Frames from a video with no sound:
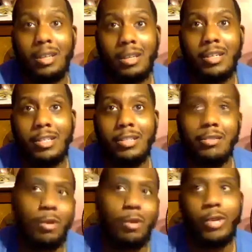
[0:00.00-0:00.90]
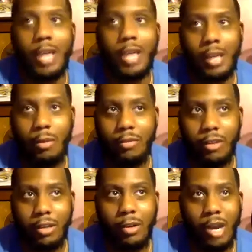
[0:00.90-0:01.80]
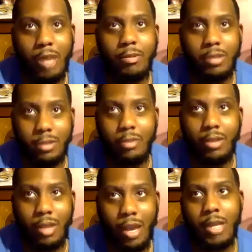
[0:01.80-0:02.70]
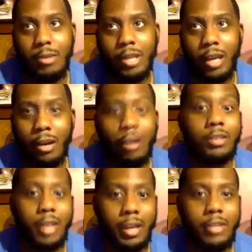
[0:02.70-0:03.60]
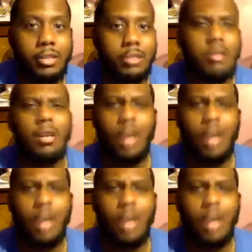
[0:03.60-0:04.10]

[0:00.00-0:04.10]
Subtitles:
Because he got nominated for that Grammy, so it had to be like early 18.